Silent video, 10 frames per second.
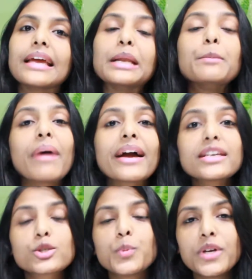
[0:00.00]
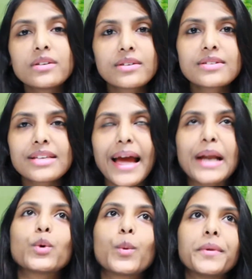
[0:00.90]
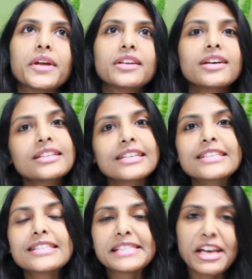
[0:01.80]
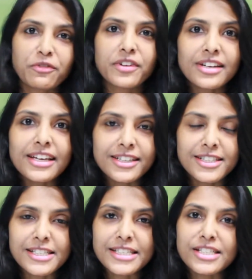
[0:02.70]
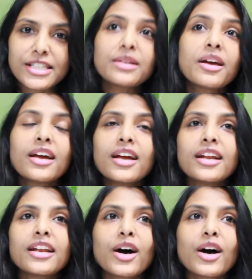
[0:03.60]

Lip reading: in my experience and opinion is definitely Kijiji.